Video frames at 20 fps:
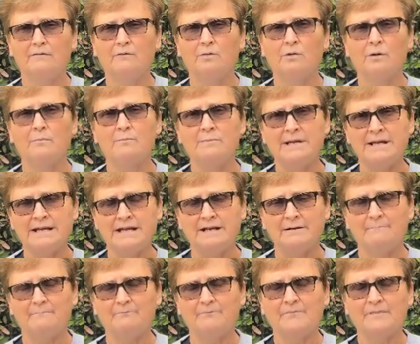for
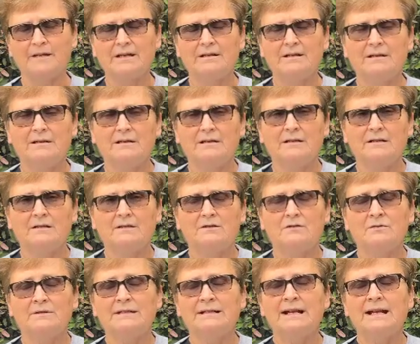me.
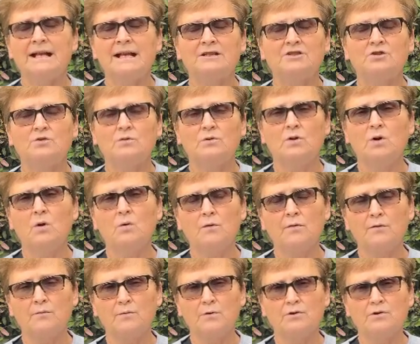So today, as you
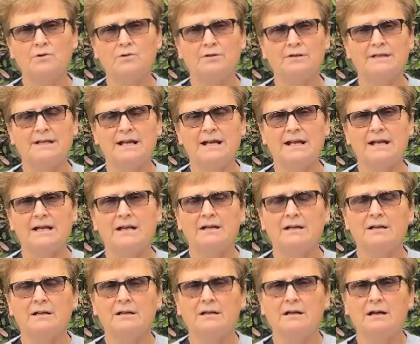go through your
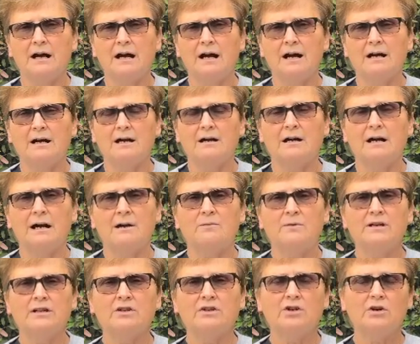day,
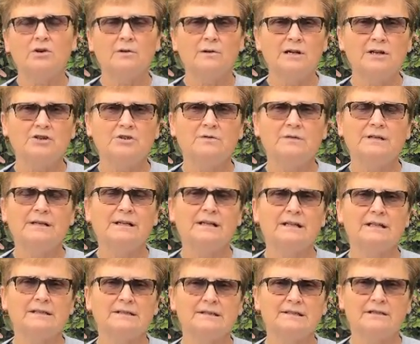I would encourage you to
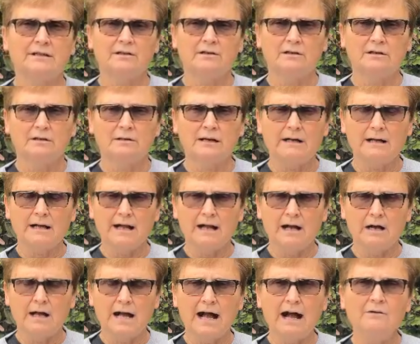consider,
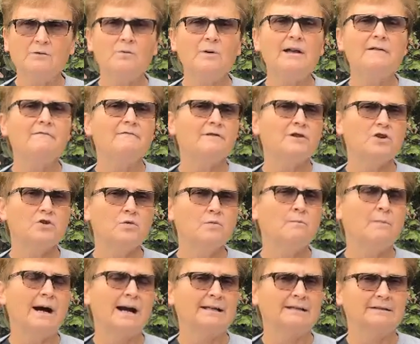how do I
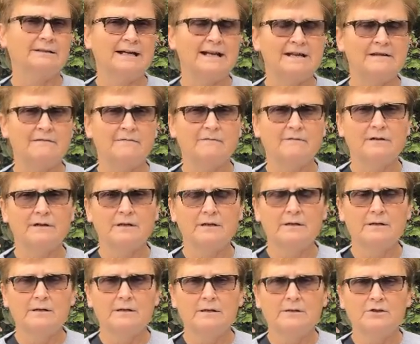view my life?
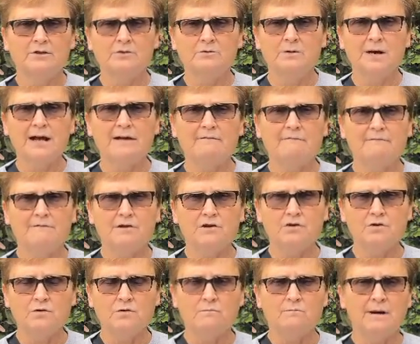Do I
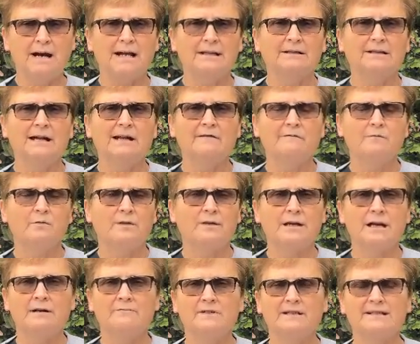view my life
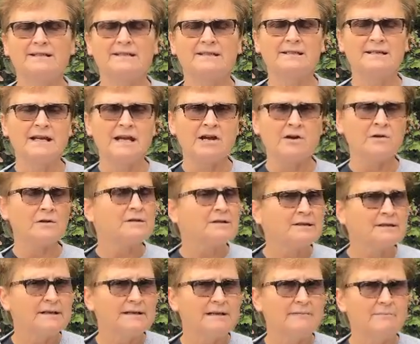with kind of a
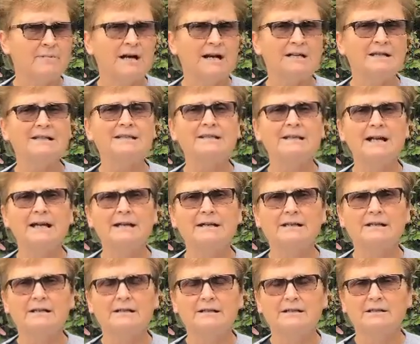scarcity
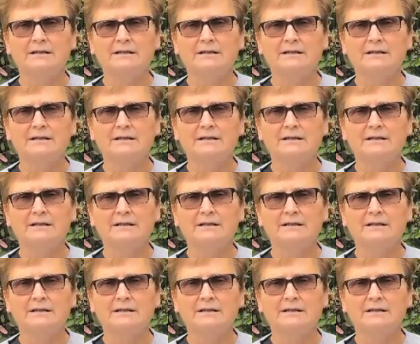mindset